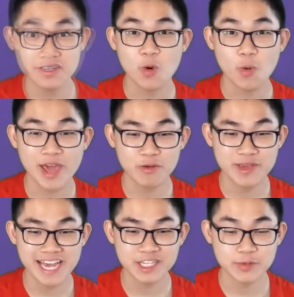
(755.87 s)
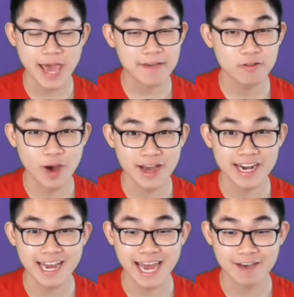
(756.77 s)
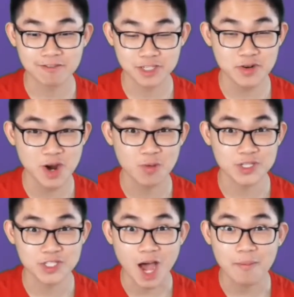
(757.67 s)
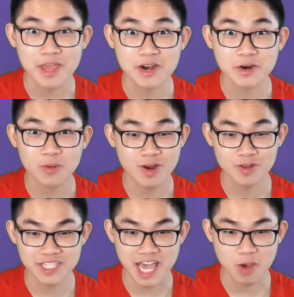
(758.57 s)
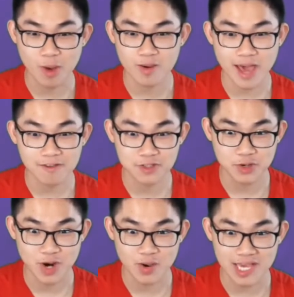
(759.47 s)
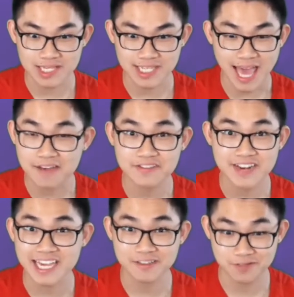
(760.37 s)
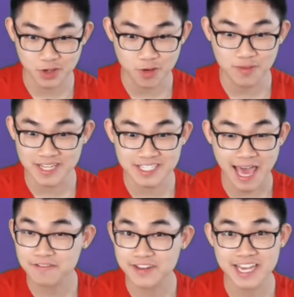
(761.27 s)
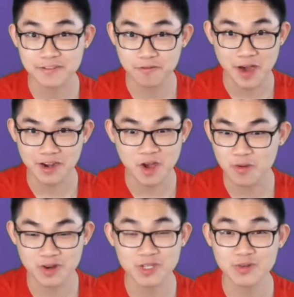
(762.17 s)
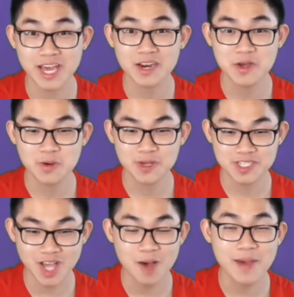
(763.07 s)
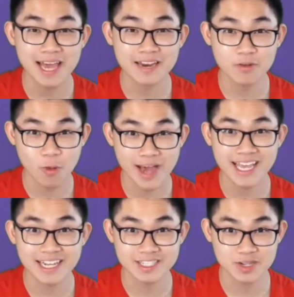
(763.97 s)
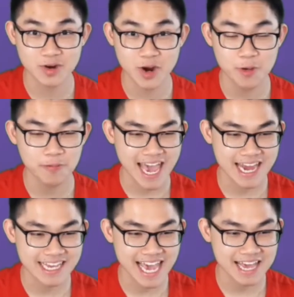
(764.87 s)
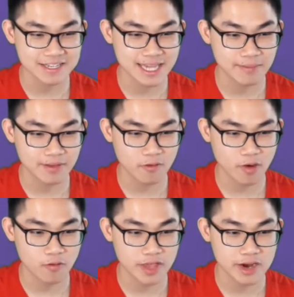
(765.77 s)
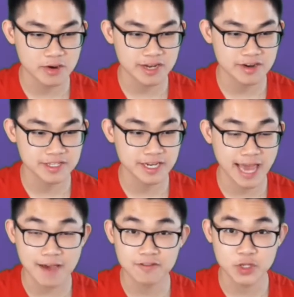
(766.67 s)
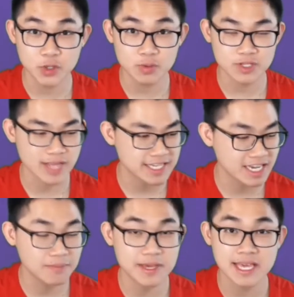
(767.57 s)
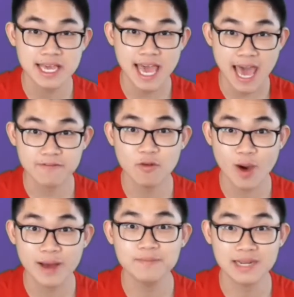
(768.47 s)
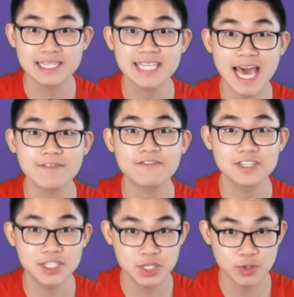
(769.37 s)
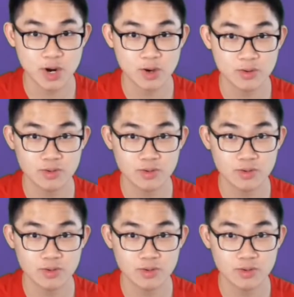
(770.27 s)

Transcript: When we get to F1 and F0, we stop here. We don't say, well, F0 is F-2 plus F-1. No, we don't do that. We stop at 1 and 0. And again, same thing for over here. There is an F2, so that's going to be F1 plus F0.